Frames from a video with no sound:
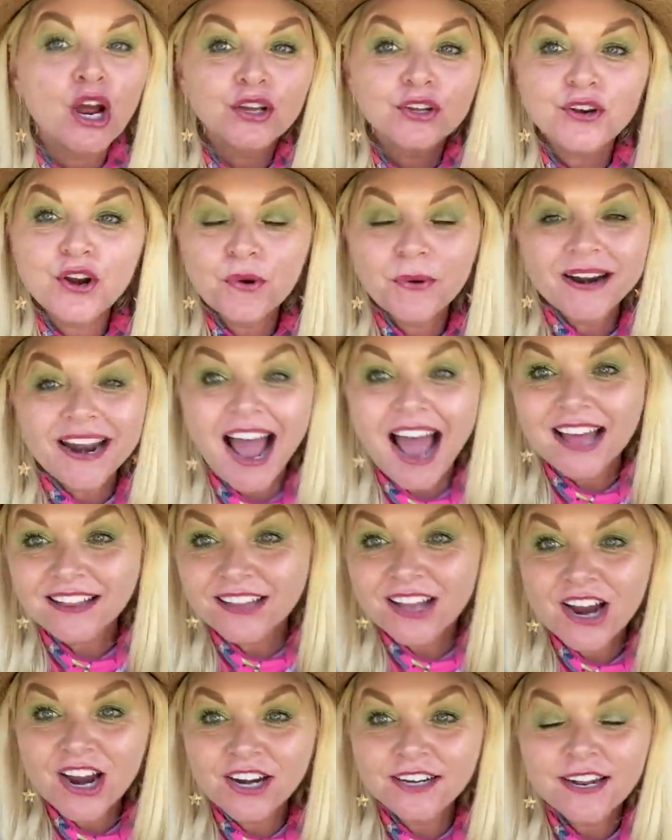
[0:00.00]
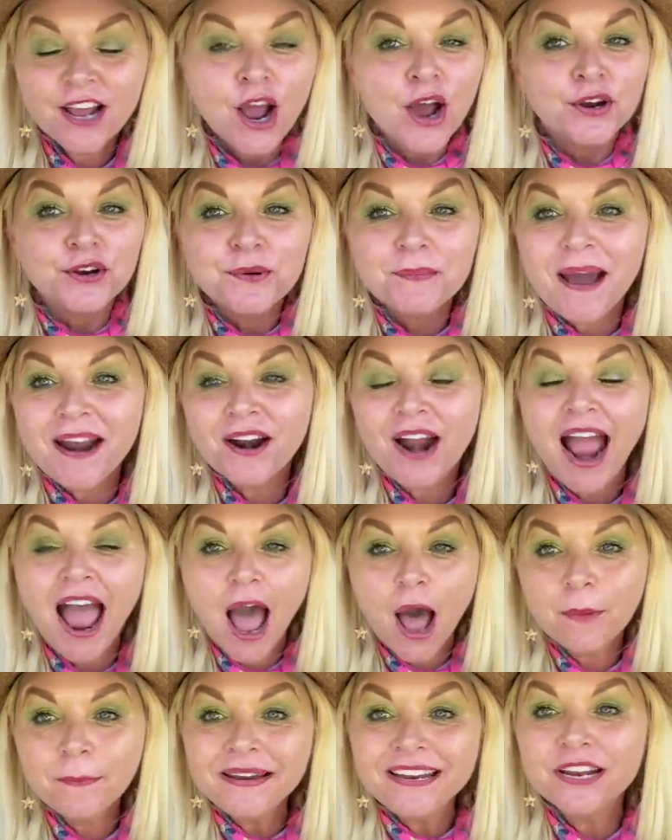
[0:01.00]
You know what I learned? No matter
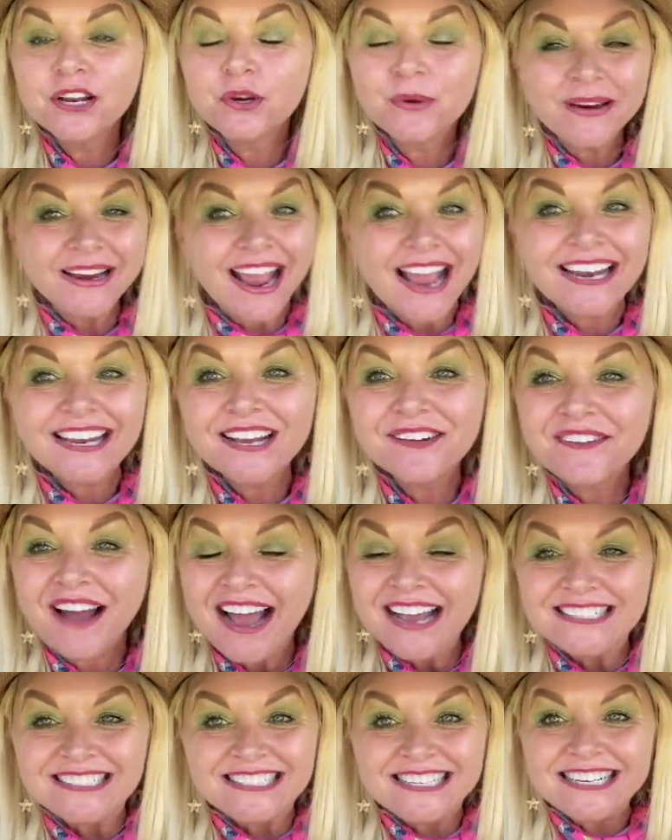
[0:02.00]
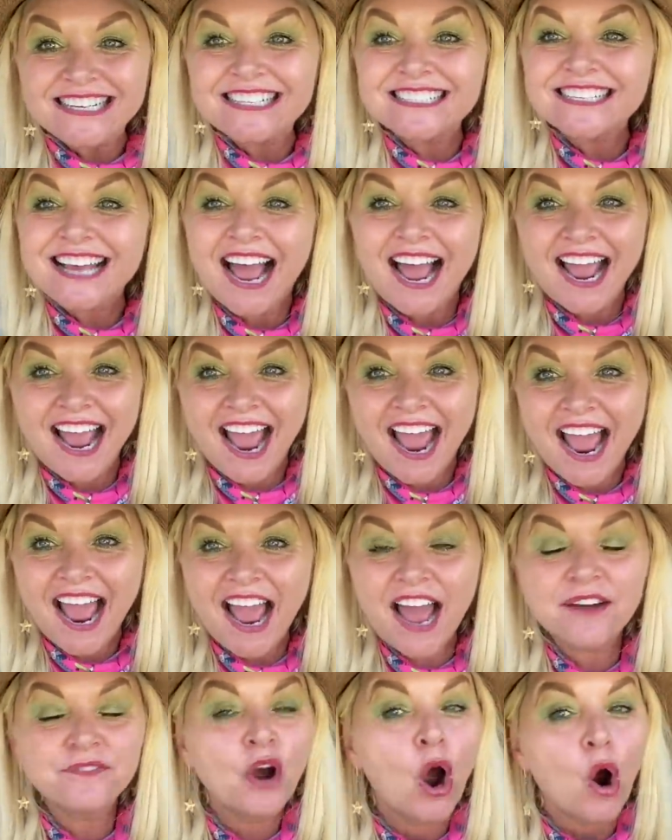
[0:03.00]
how many creative ideas I
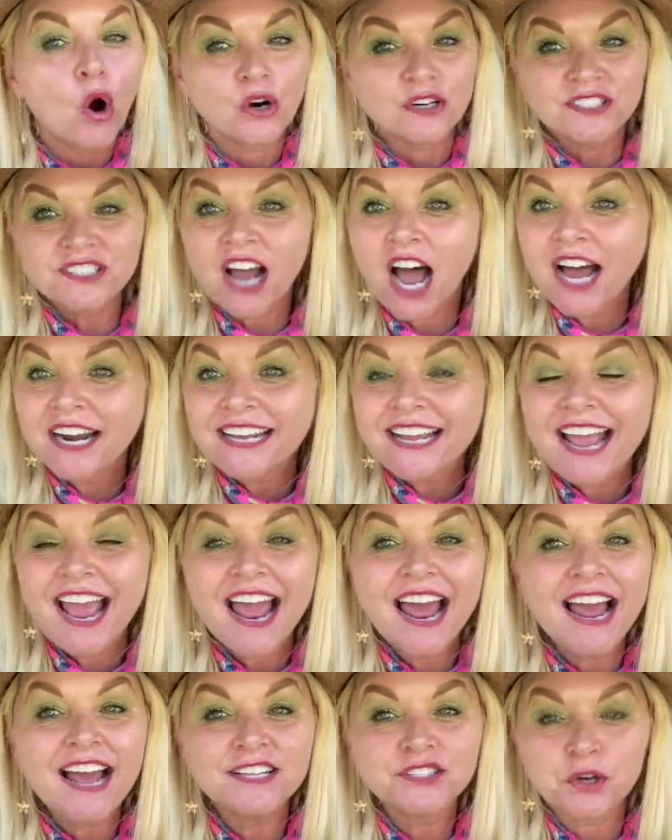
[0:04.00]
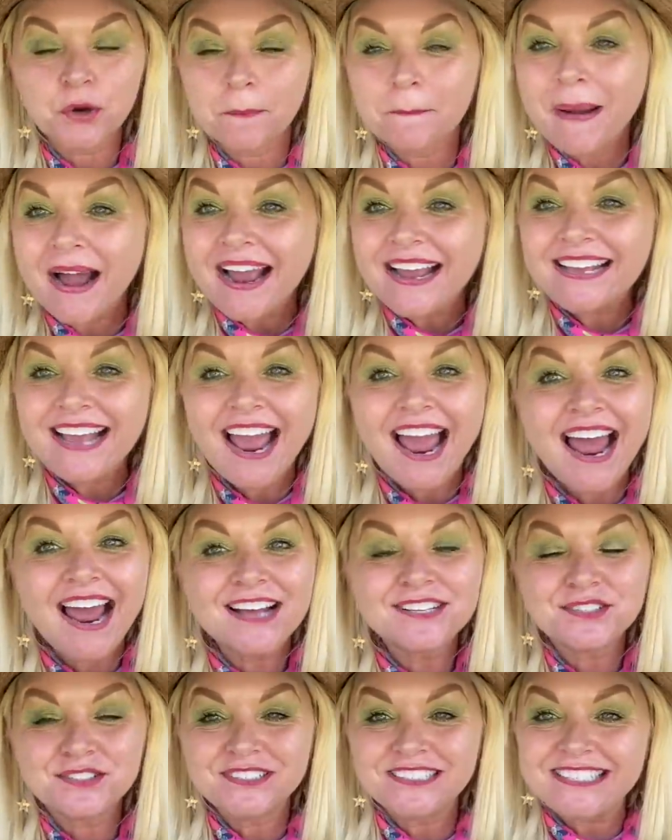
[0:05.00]
have, or Donnie has, or Mike
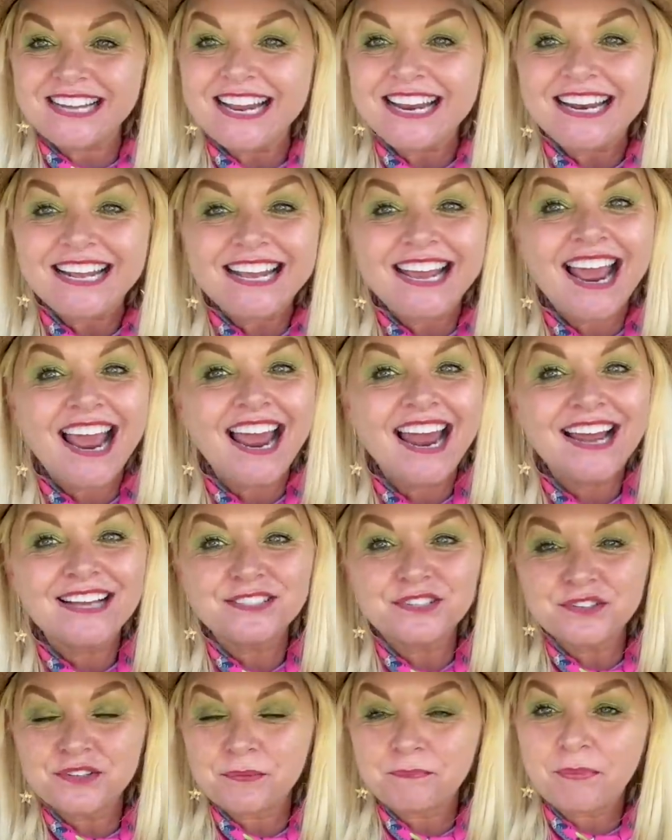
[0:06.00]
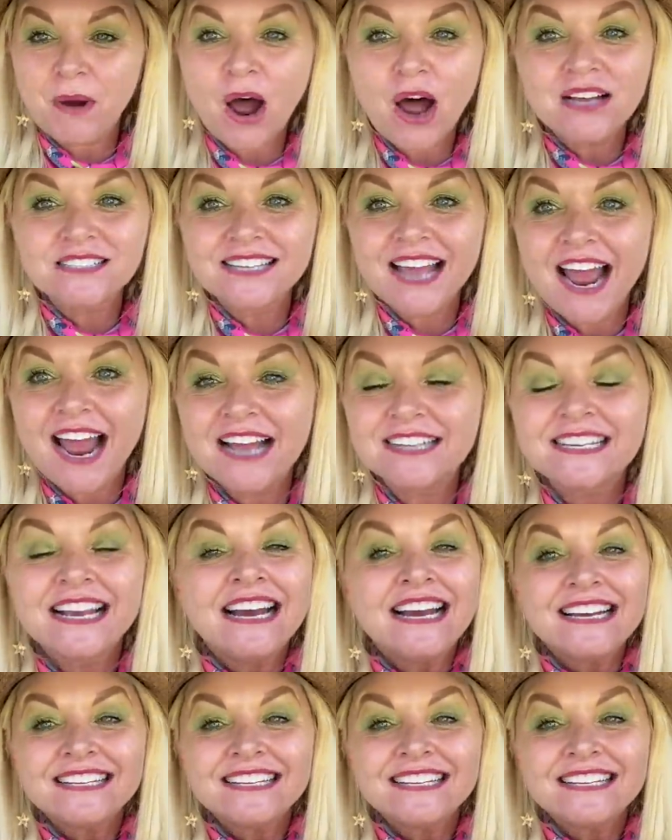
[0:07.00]
has, or Danny has, or the boss has,